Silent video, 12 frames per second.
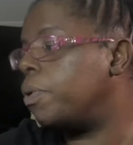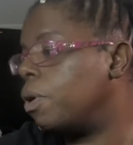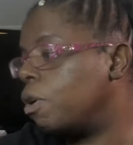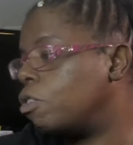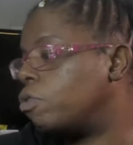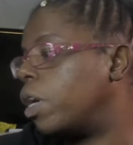
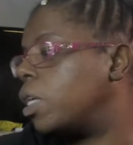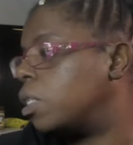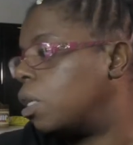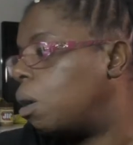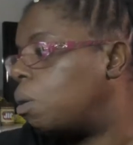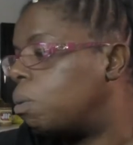your drinks
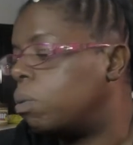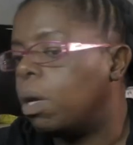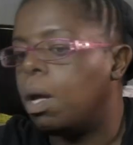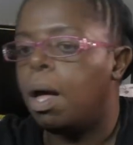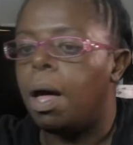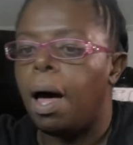cold.
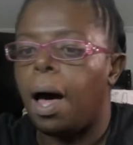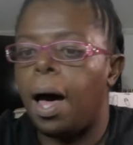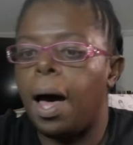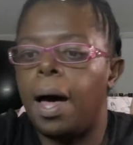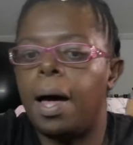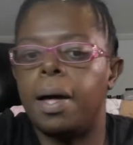
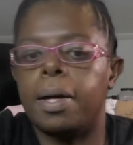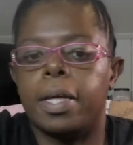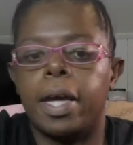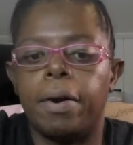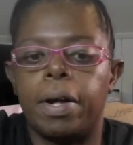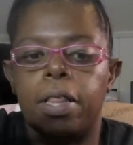I
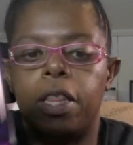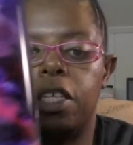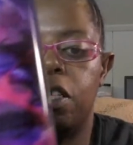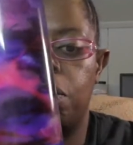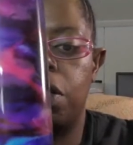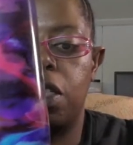carry this
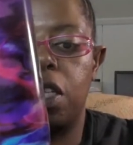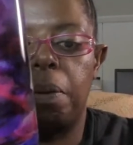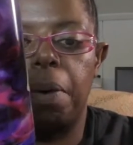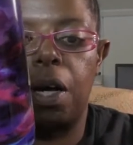around. This is like my